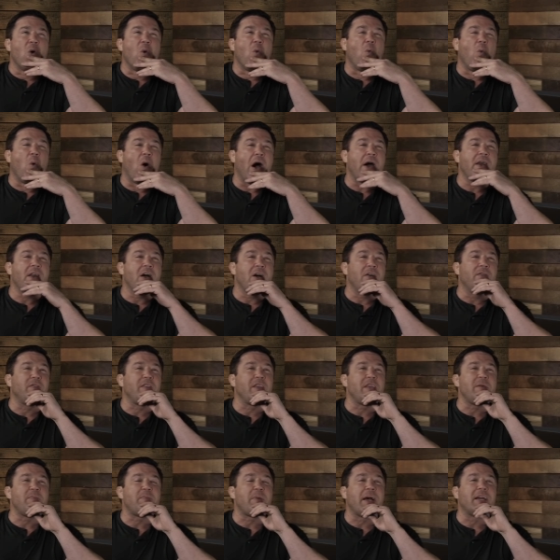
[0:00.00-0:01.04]
one of
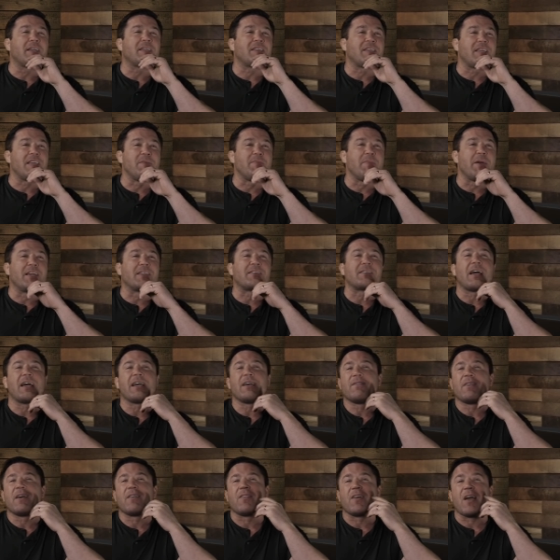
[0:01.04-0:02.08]
the best teammates I
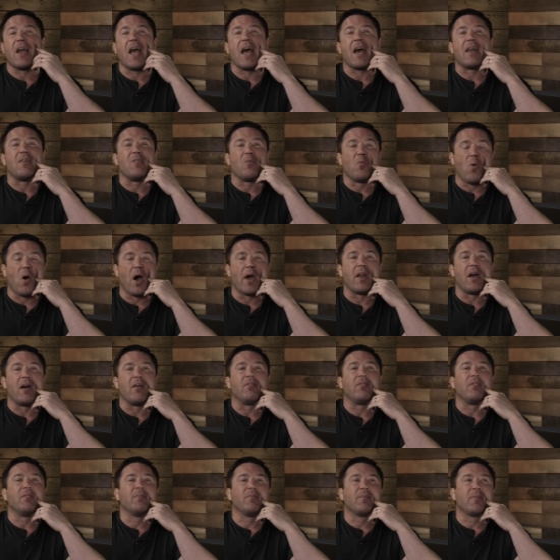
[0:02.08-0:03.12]
have ever had. One
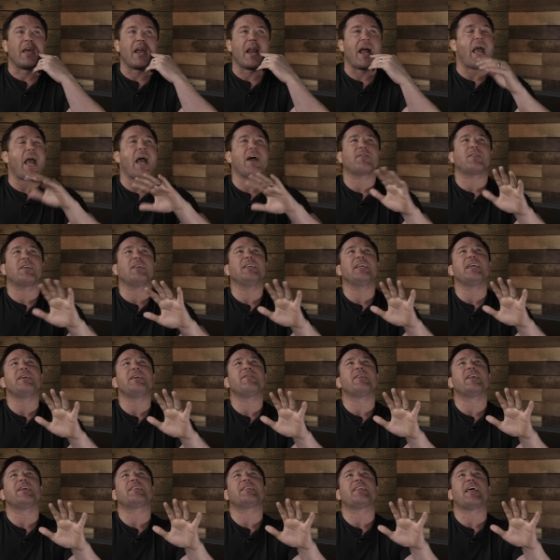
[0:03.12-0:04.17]
of. And I have to leave
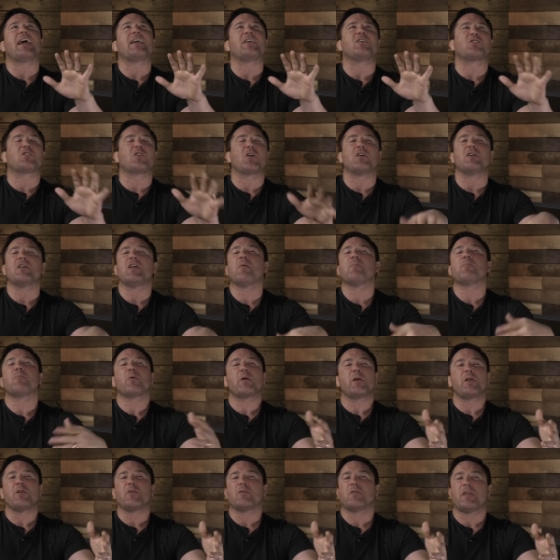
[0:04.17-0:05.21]
it at that. You start
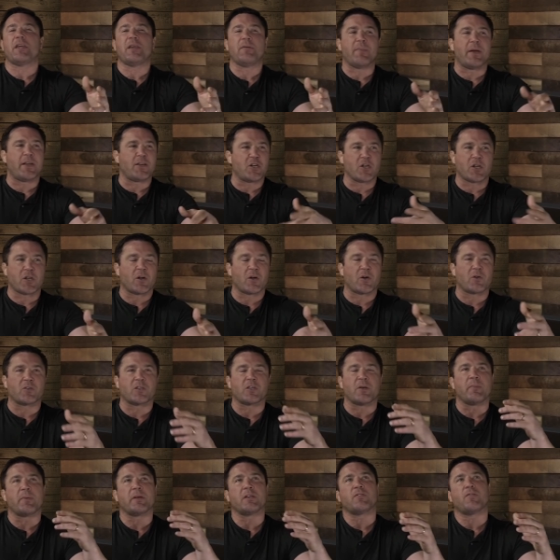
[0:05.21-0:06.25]
numbering your teammates, you can hurt
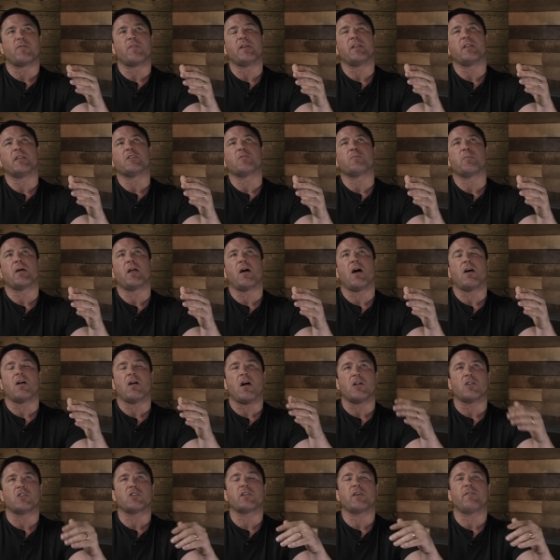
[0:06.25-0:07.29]
somebody's feelings. But
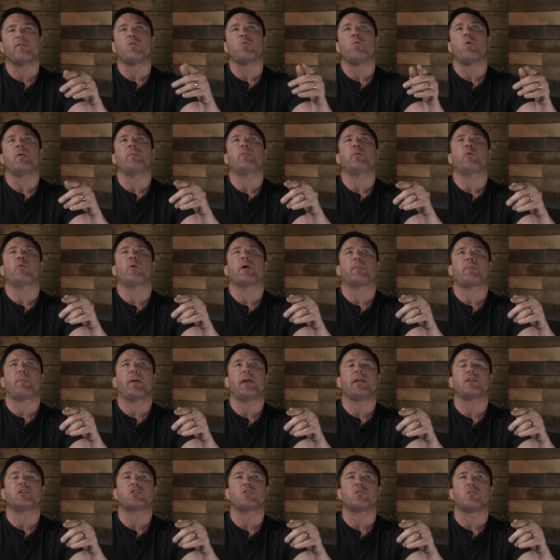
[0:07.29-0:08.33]
I'll just give you one quick
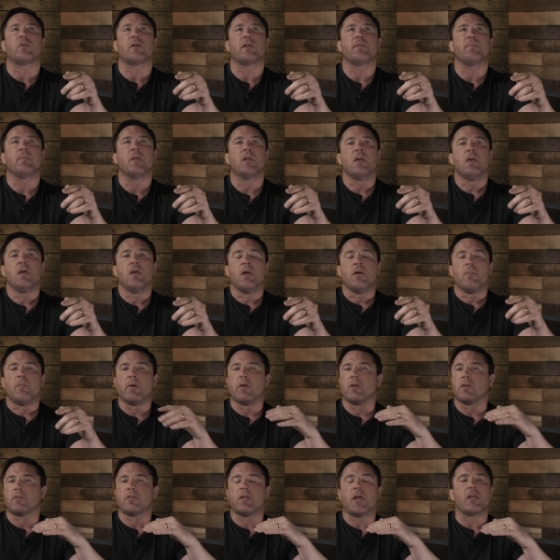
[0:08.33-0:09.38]
Paige story, but
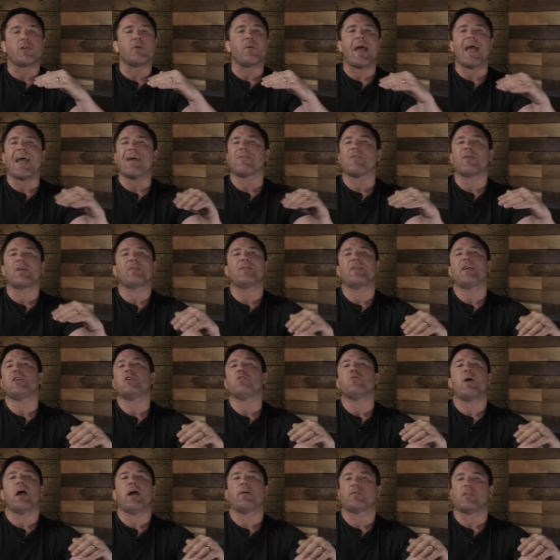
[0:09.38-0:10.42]
it'll tell you everything
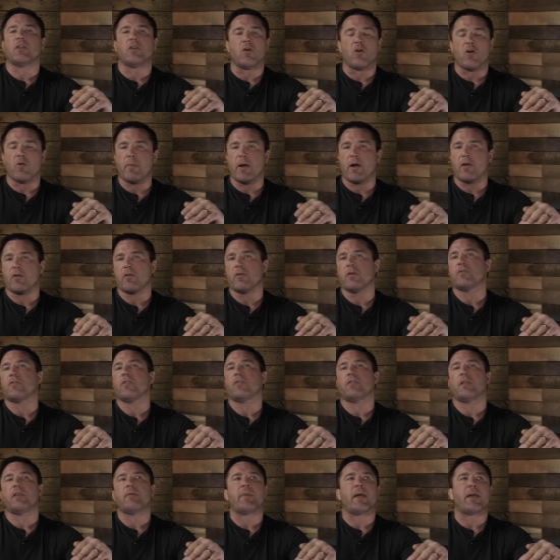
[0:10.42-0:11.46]
you have to know about her as a
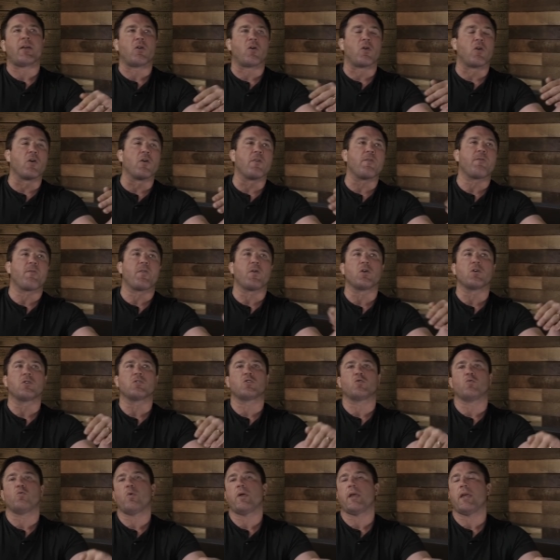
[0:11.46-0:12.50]
teammate. Her
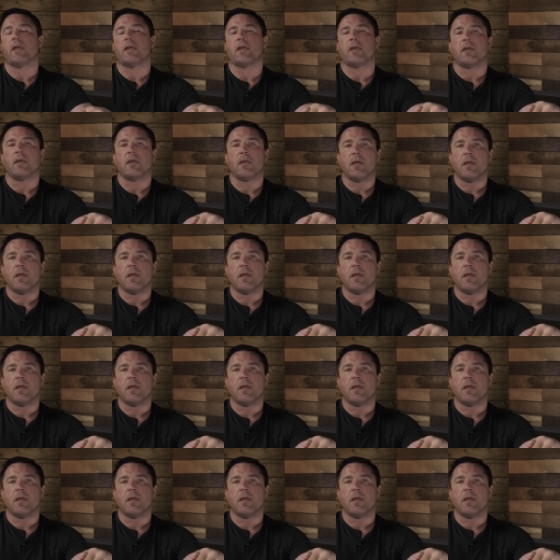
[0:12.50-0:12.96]
first week